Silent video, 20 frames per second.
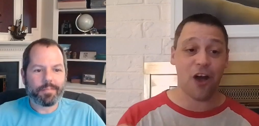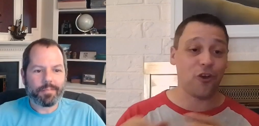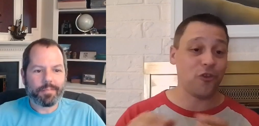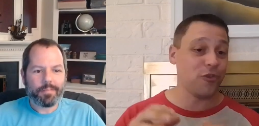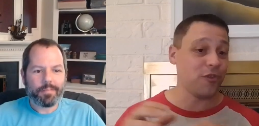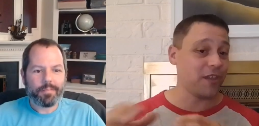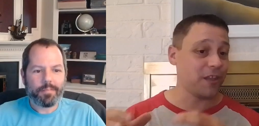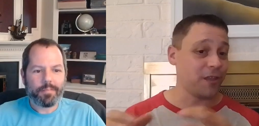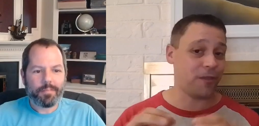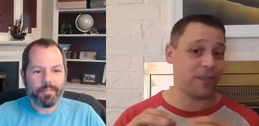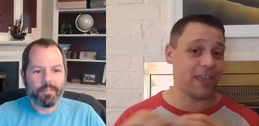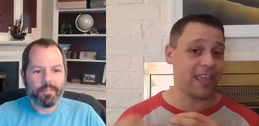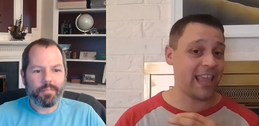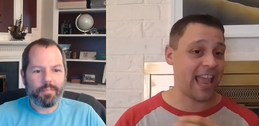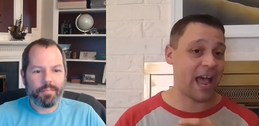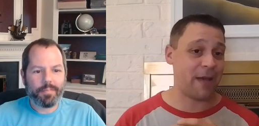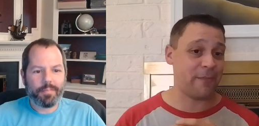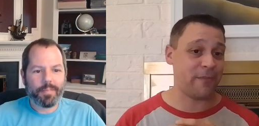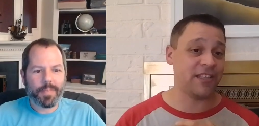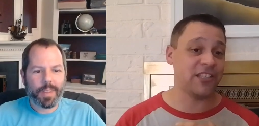Speaker 1: how the
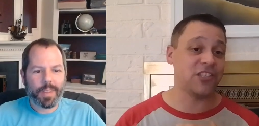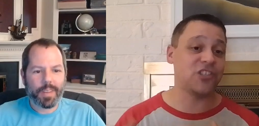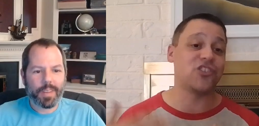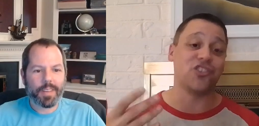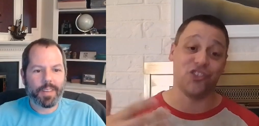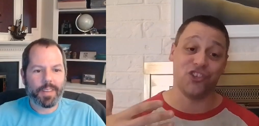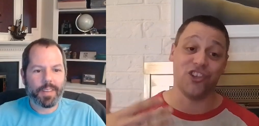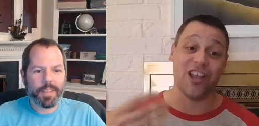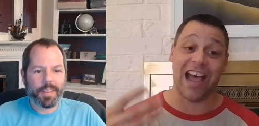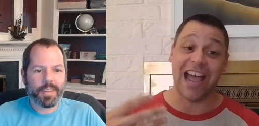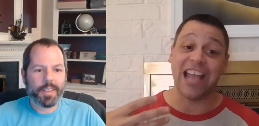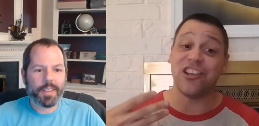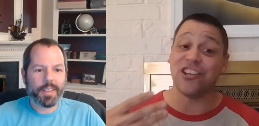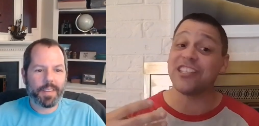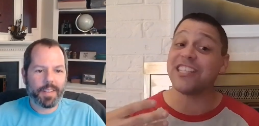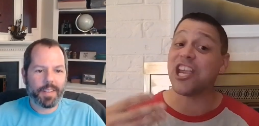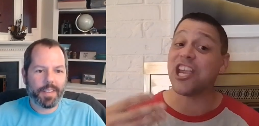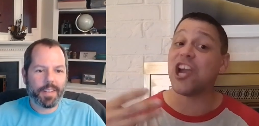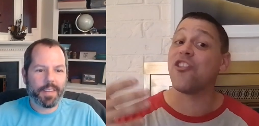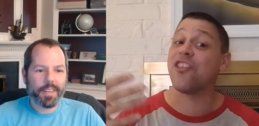thing happens.
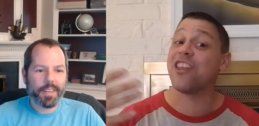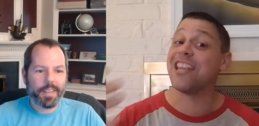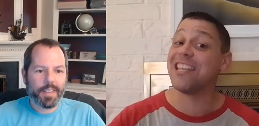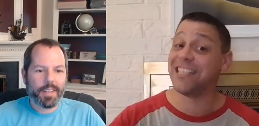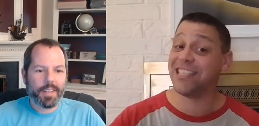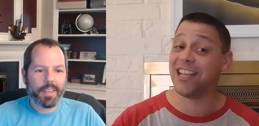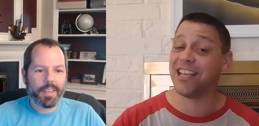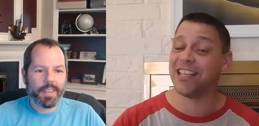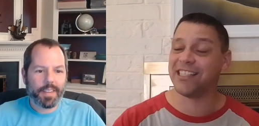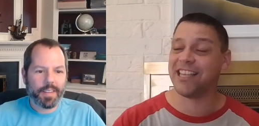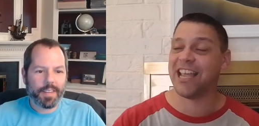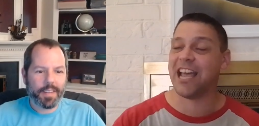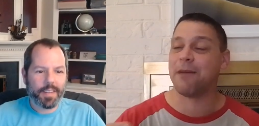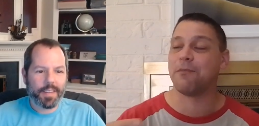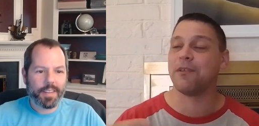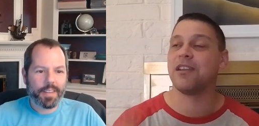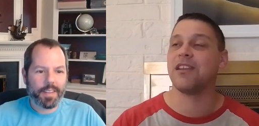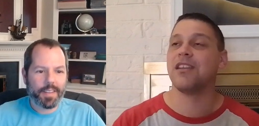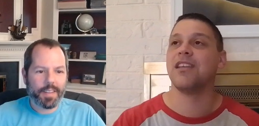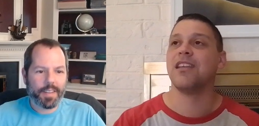I just care that it
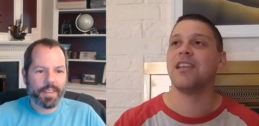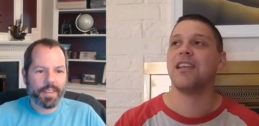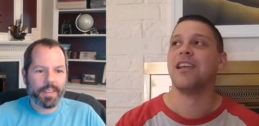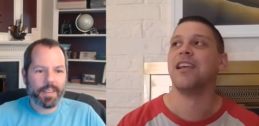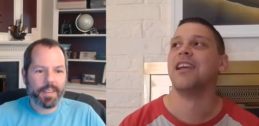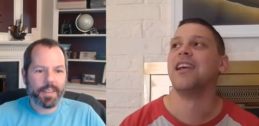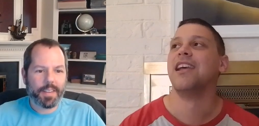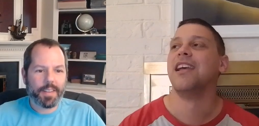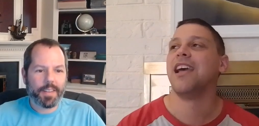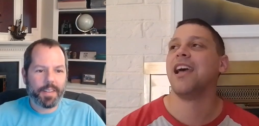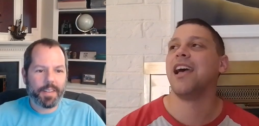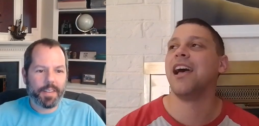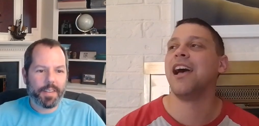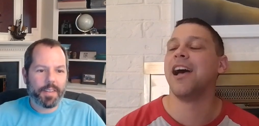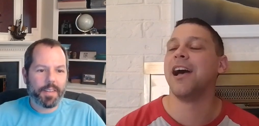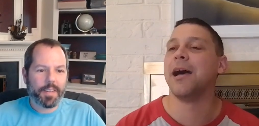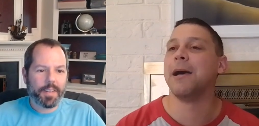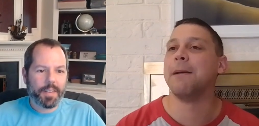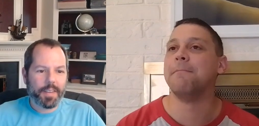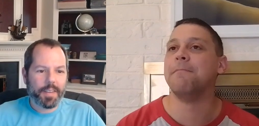does
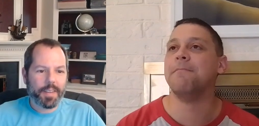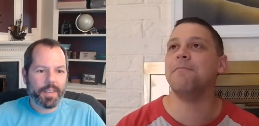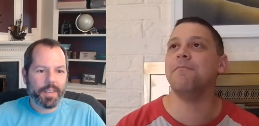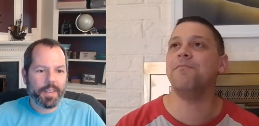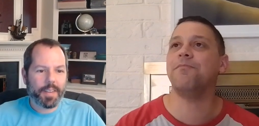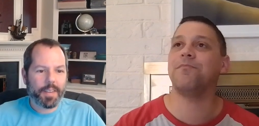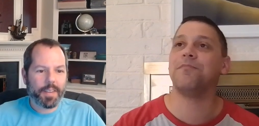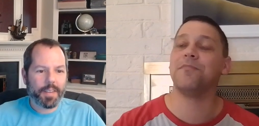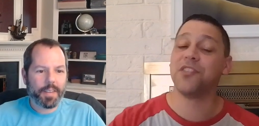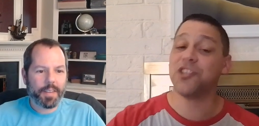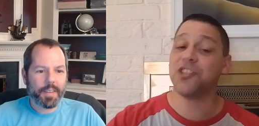happen. Uh,